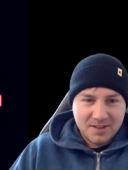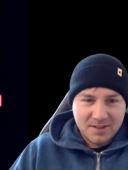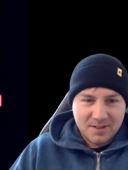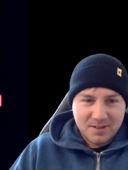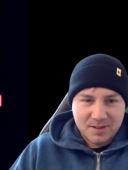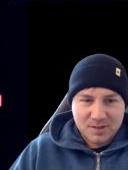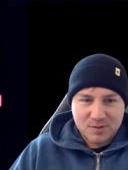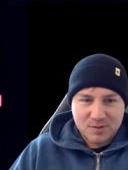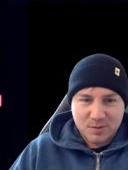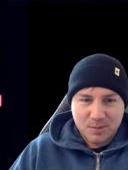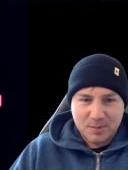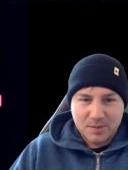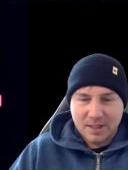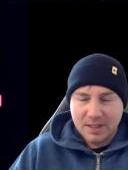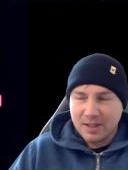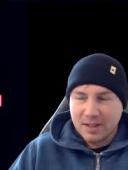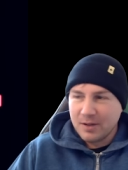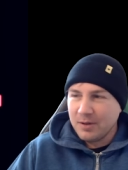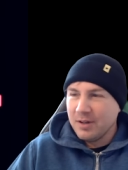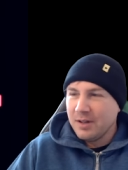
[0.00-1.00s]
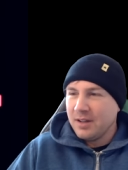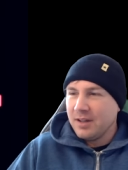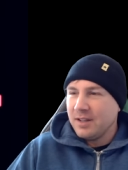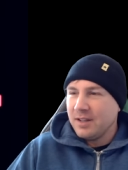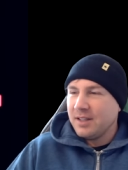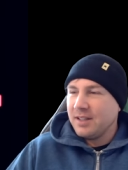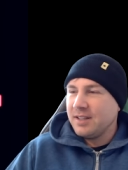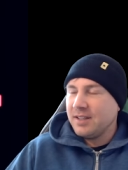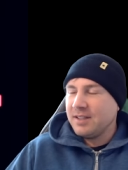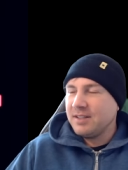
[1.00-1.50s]
That's from Leo.
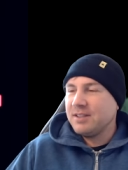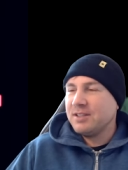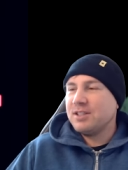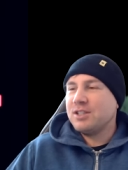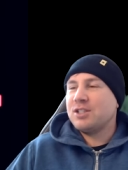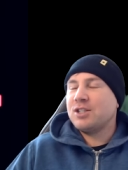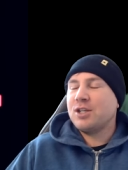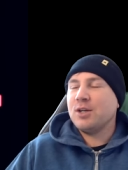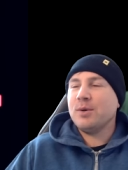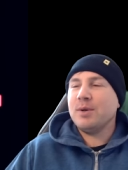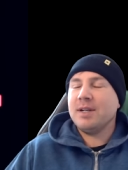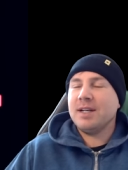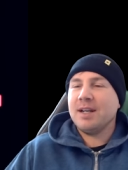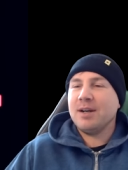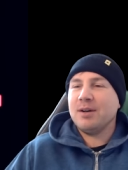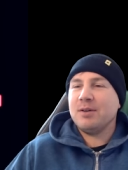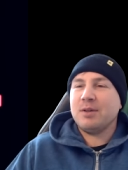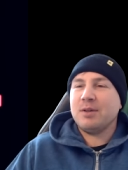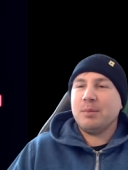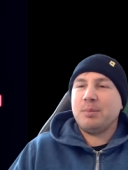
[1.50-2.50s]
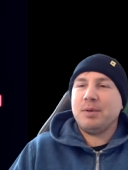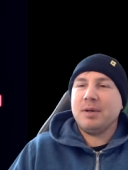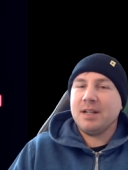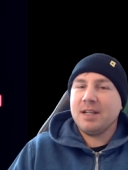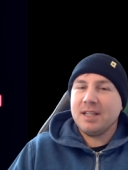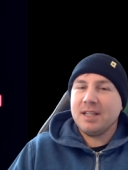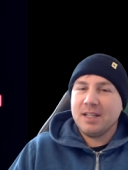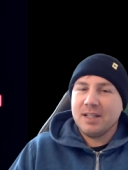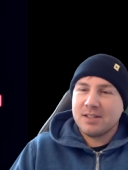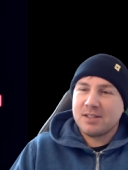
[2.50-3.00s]
Chewing out the
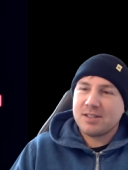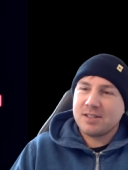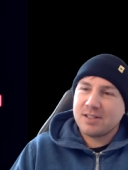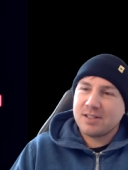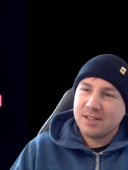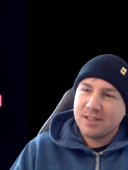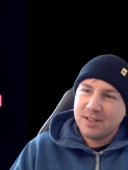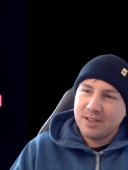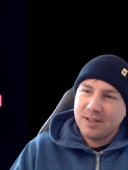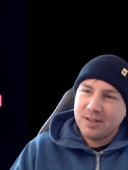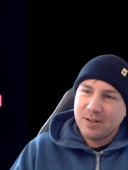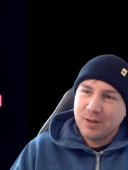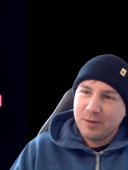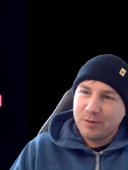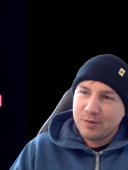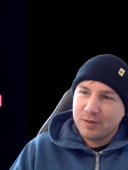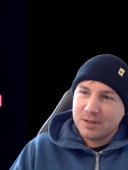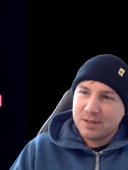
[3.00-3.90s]
police over